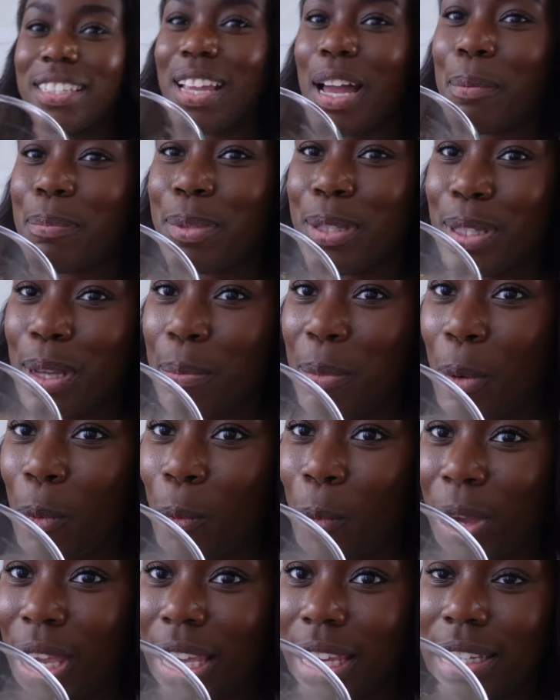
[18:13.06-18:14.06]
Up some
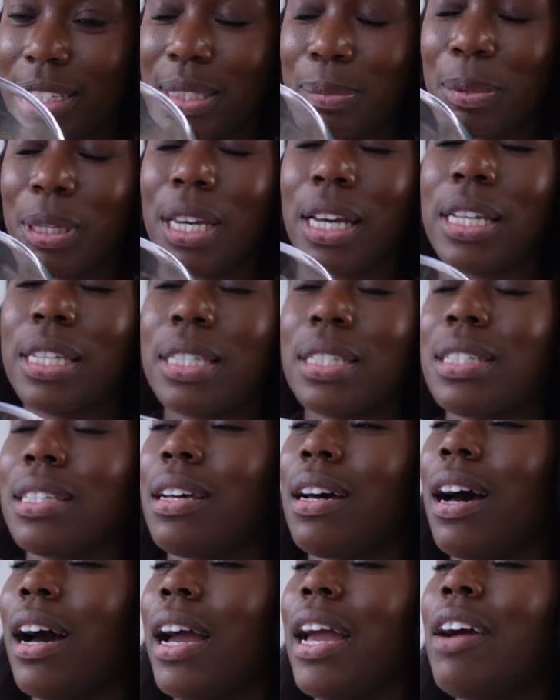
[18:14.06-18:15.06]
wings because
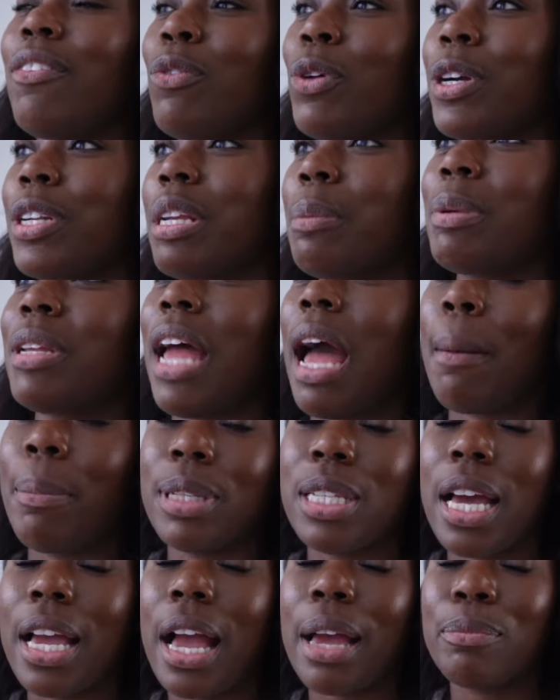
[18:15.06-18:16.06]
I have worked up an
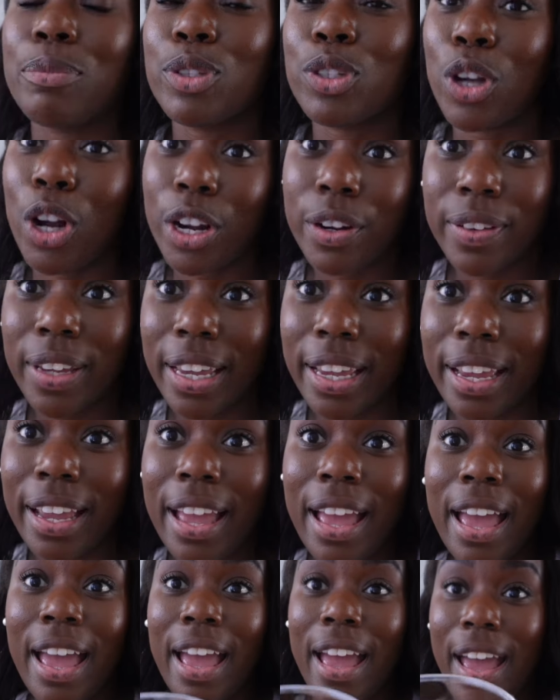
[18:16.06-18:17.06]
appetite. I'm starving
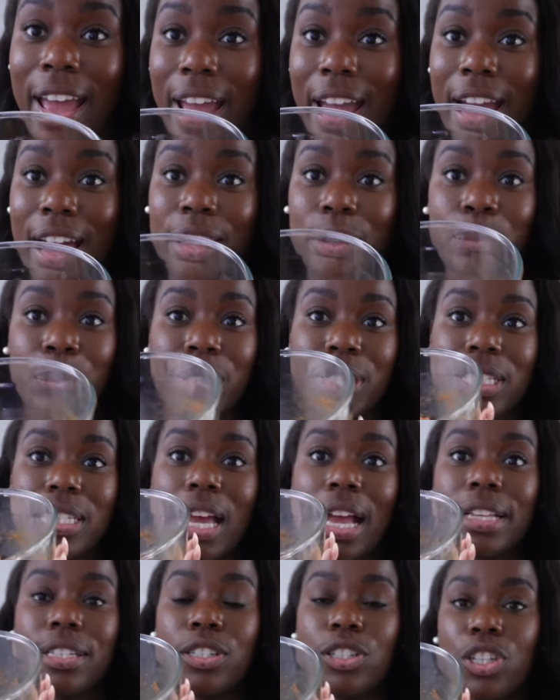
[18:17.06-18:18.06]
and we
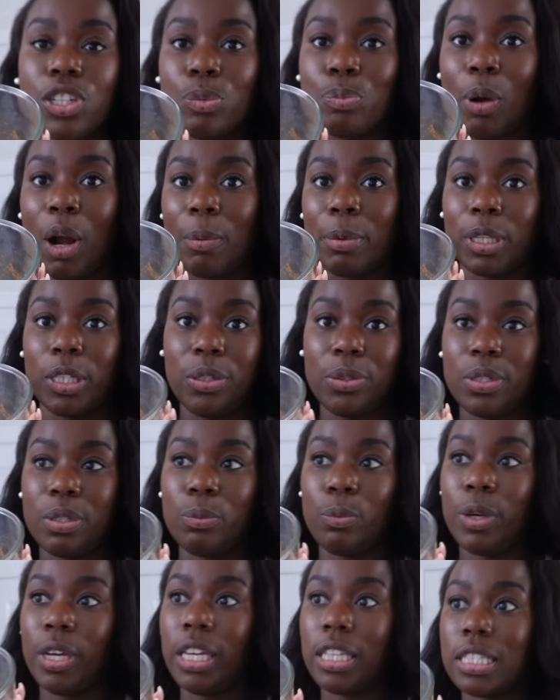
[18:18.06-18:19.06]
decided to just barbecue
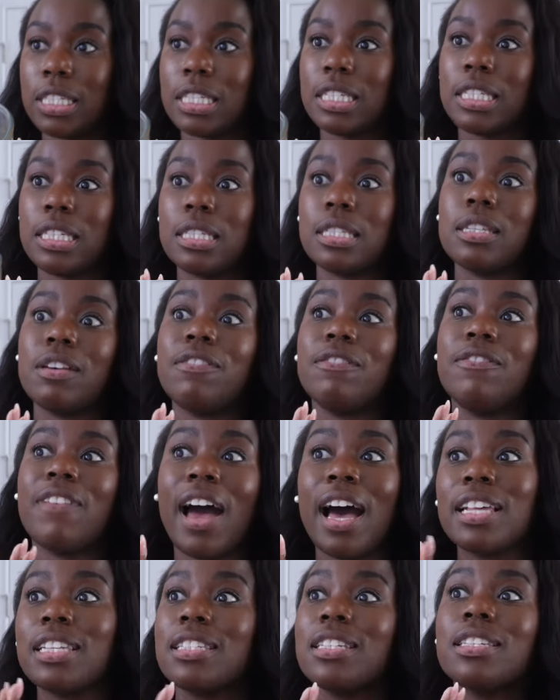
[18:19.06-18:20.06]
some wings because this is the
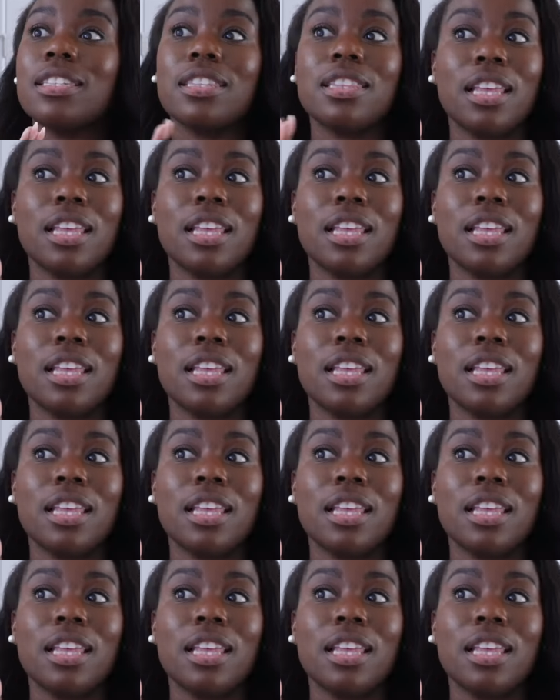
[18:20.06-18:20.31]
fastest